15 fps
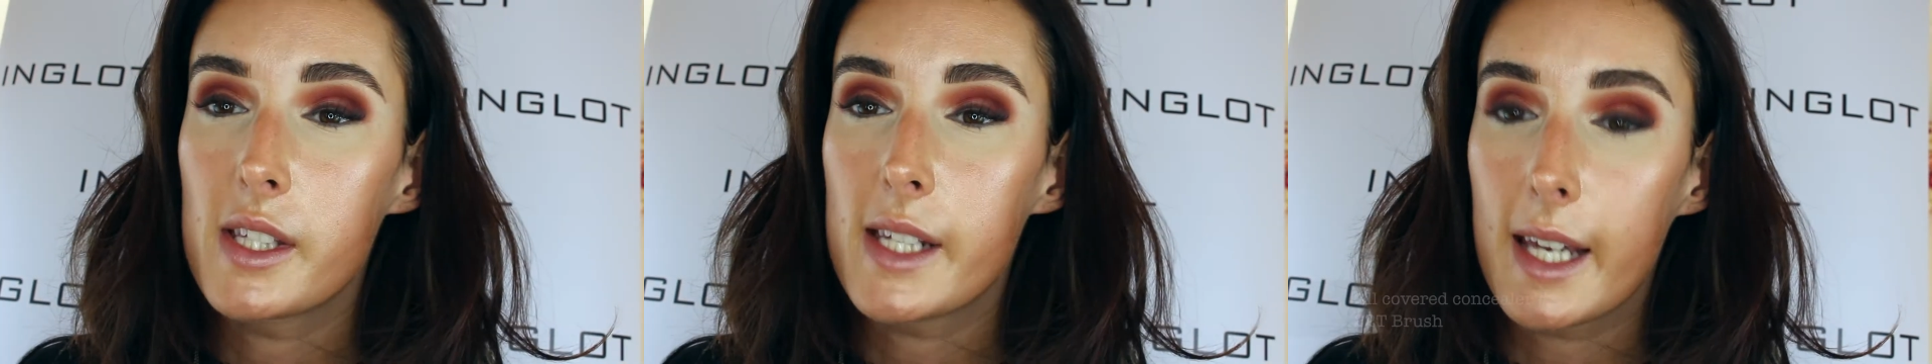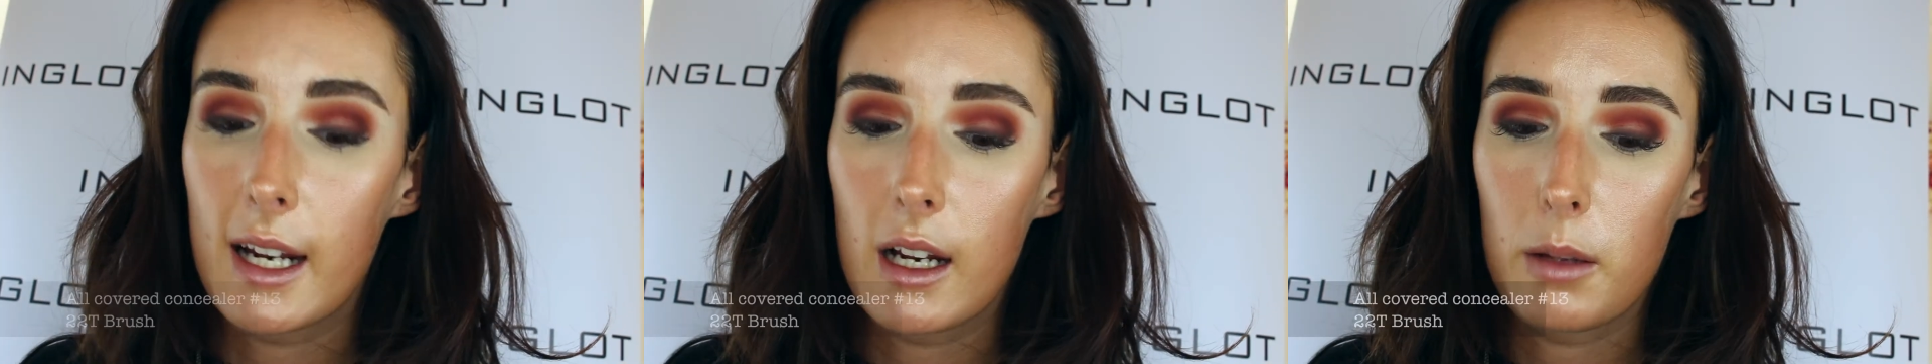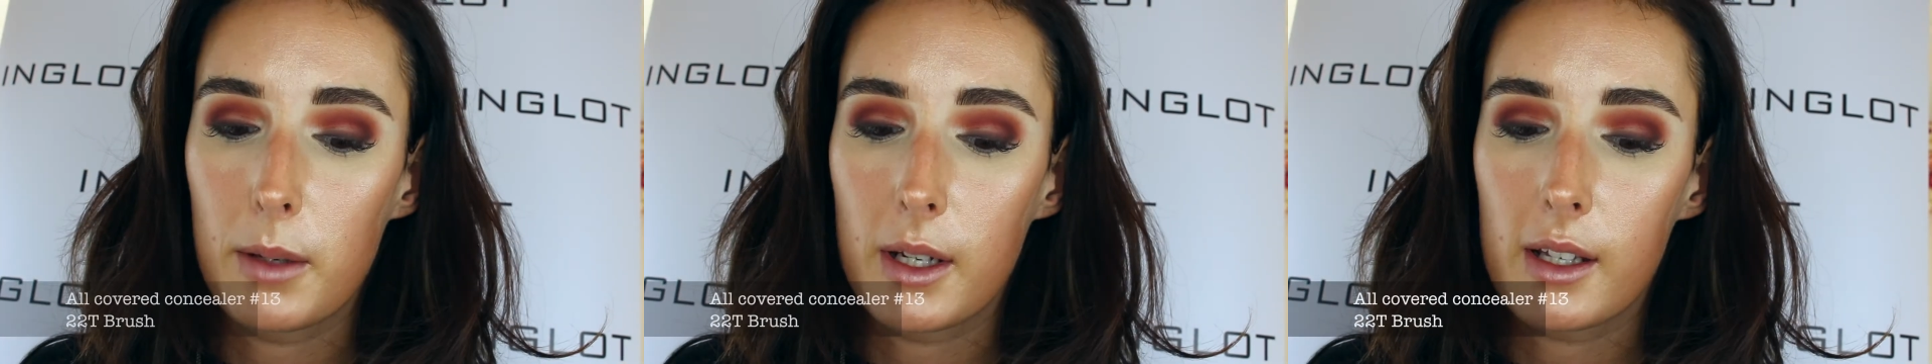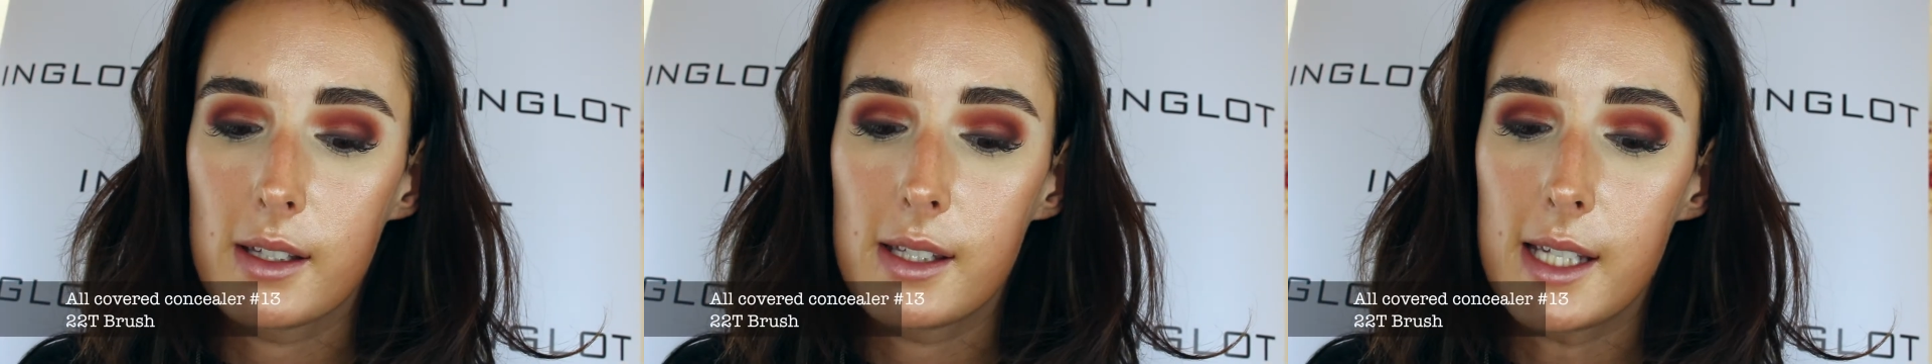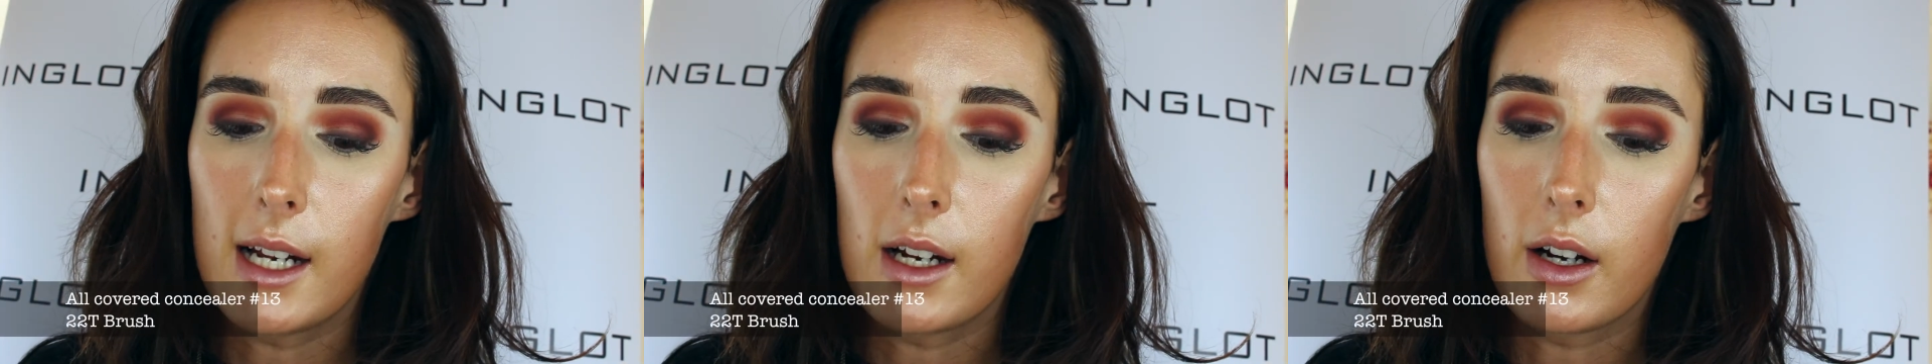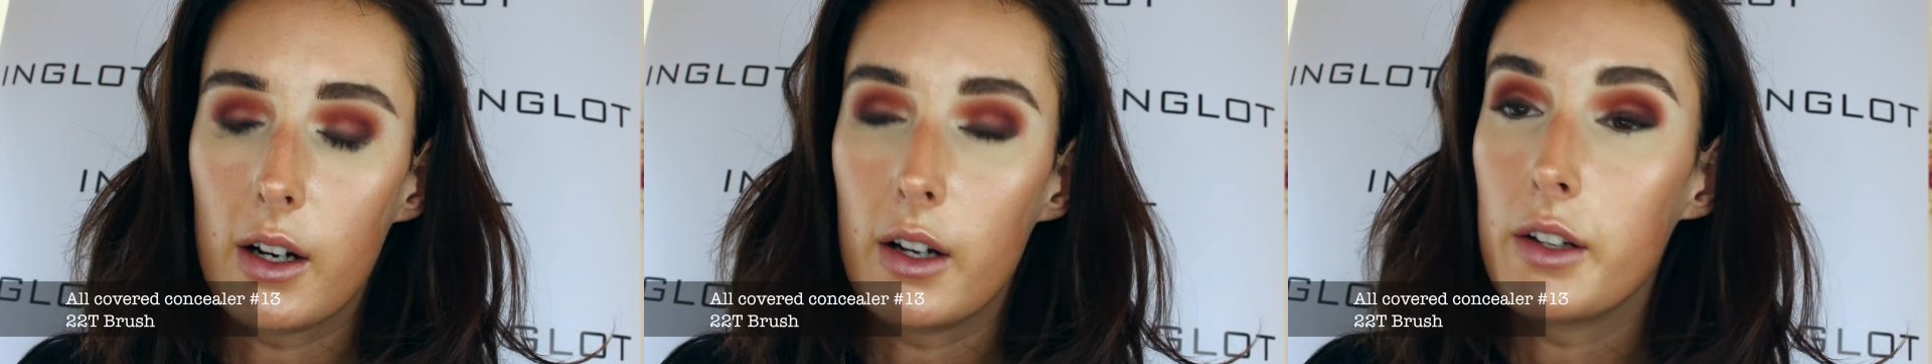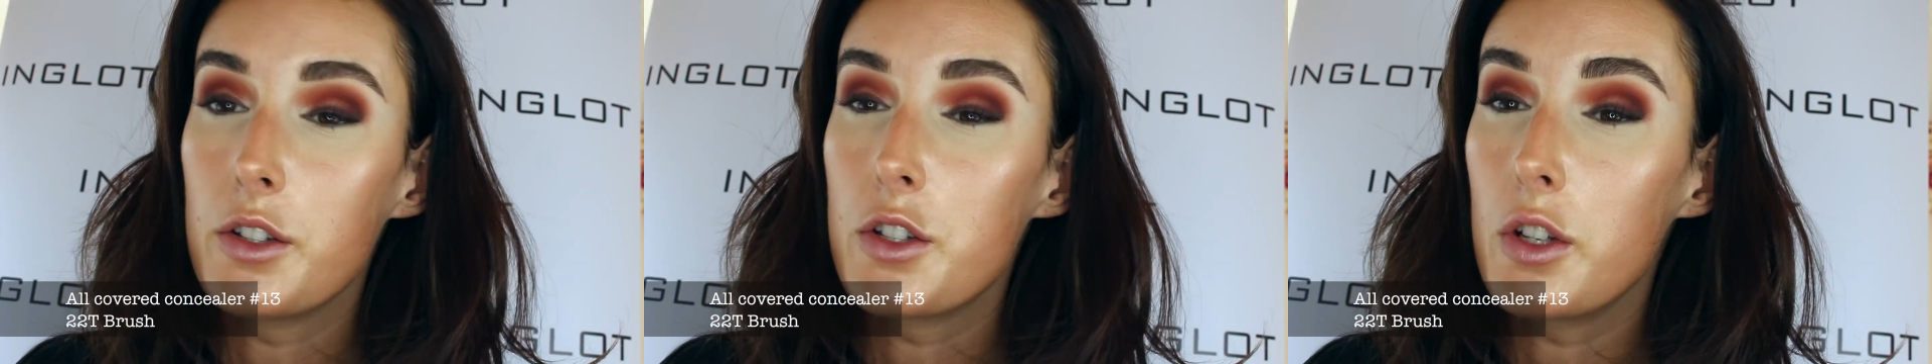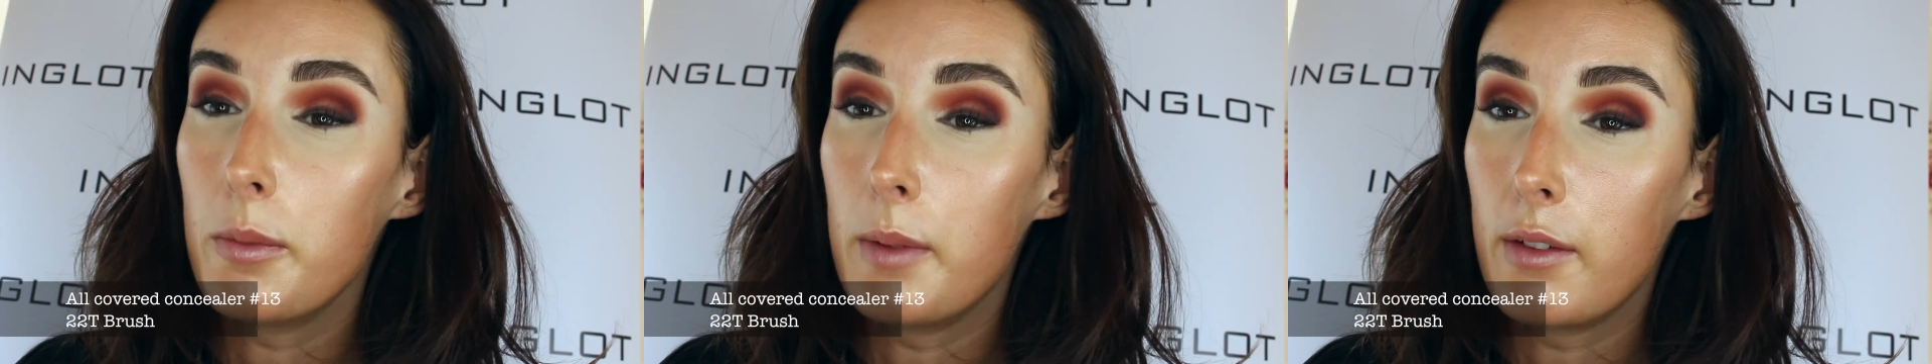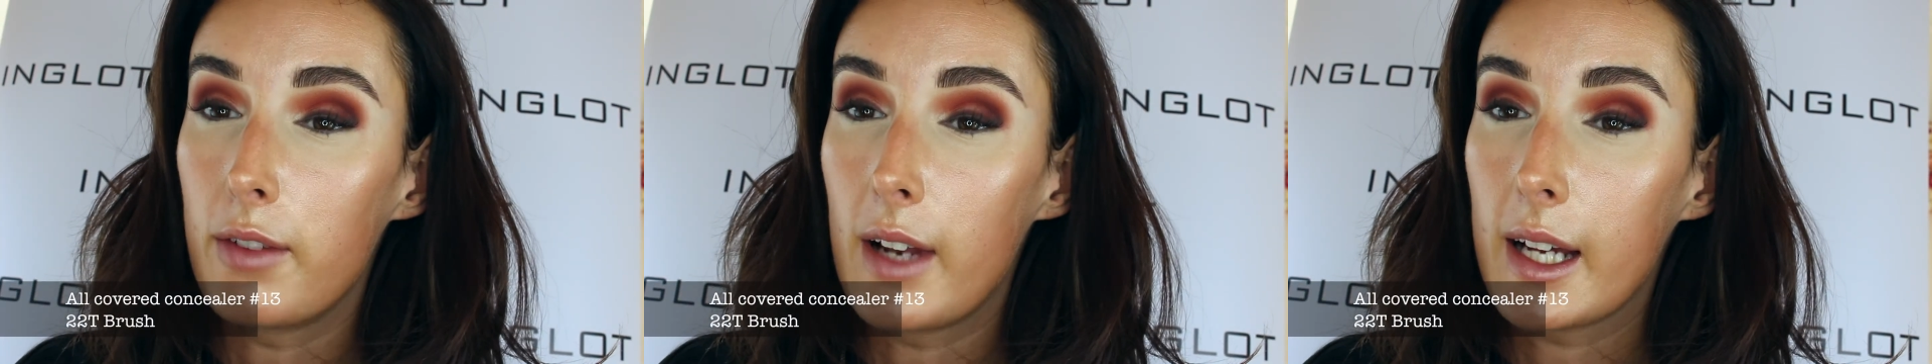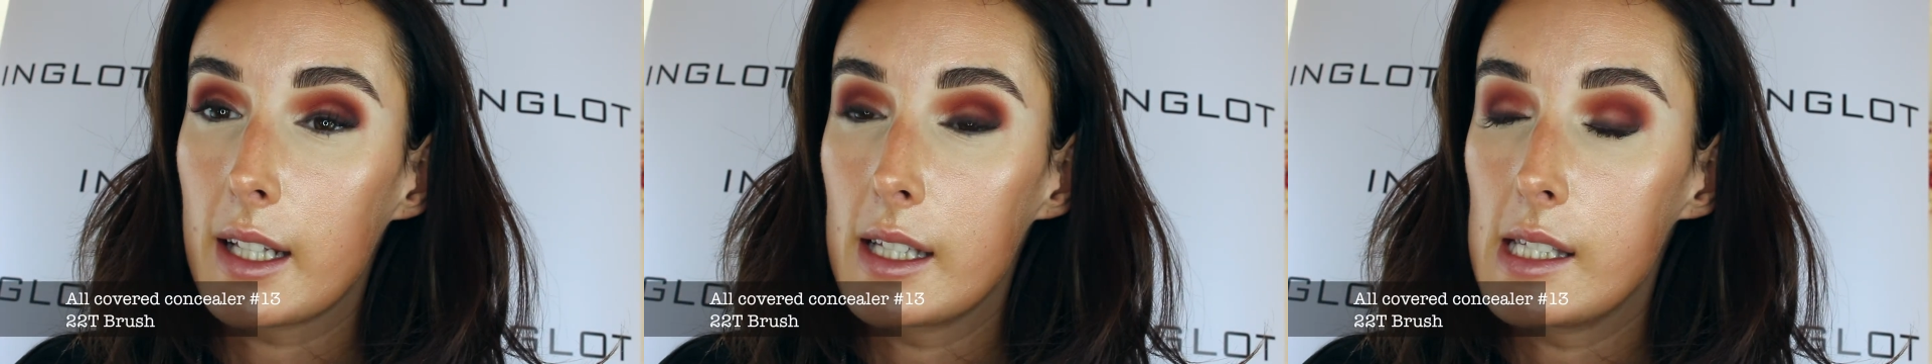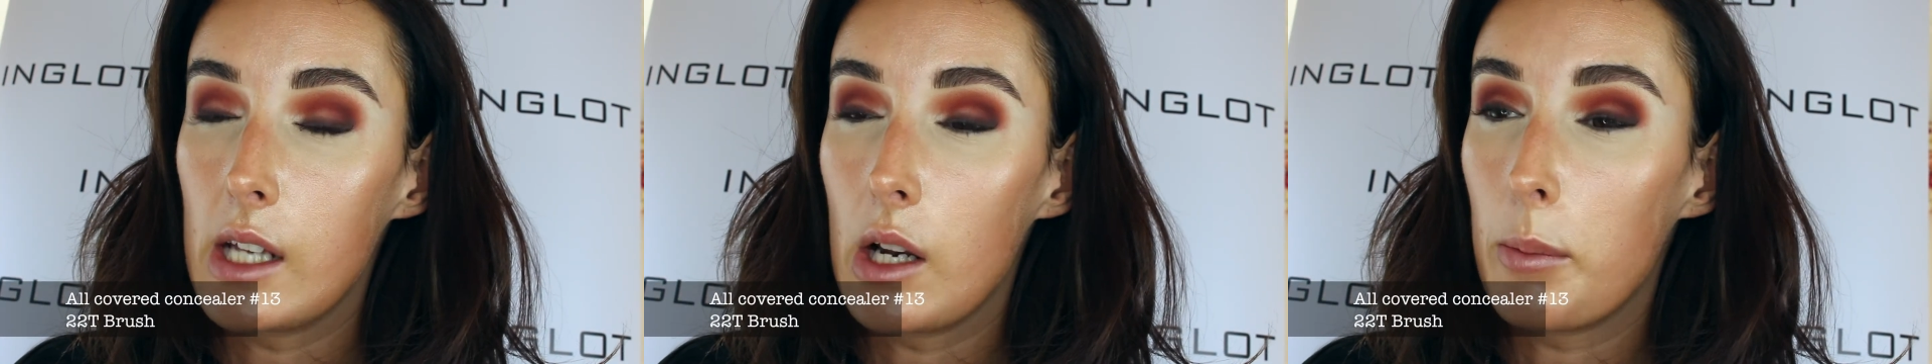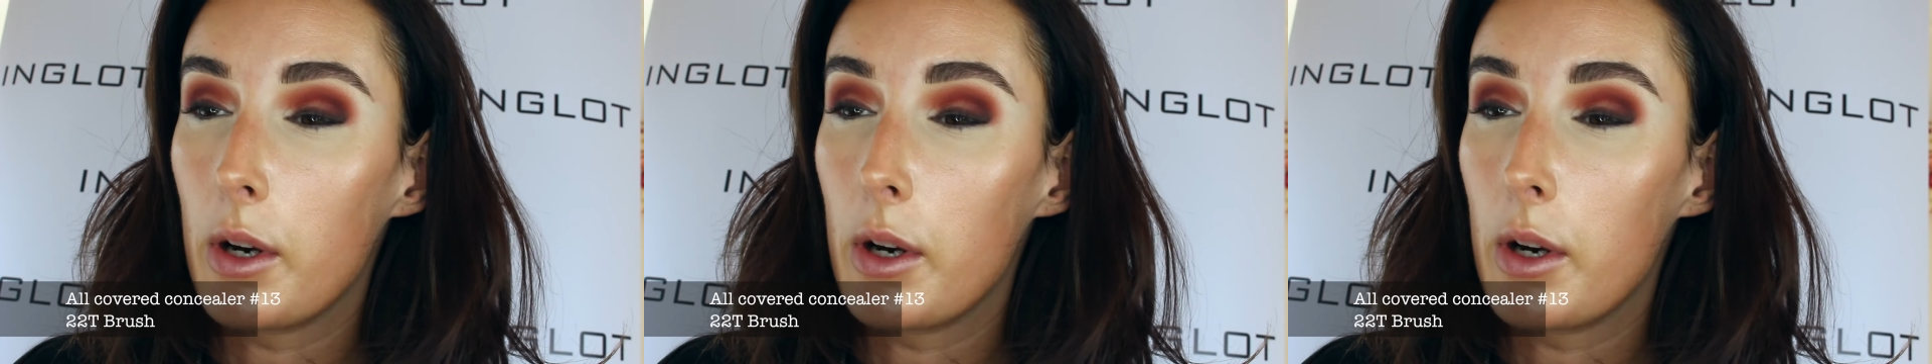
just taking a little bit of concealer onto my flat concealer